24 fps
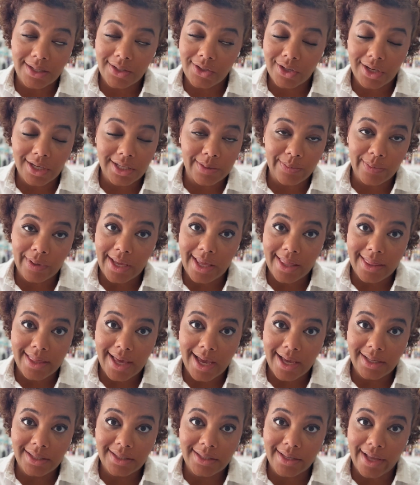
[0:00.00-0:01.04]
And trust me,
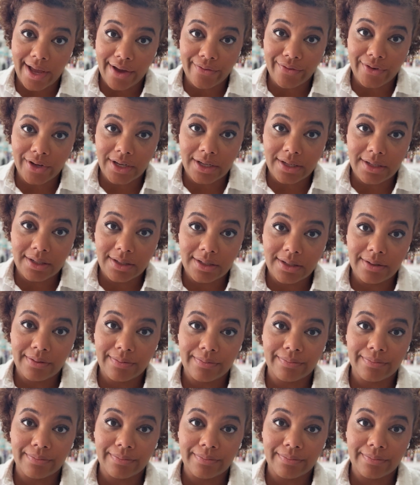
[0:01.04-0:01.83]
that is not fun.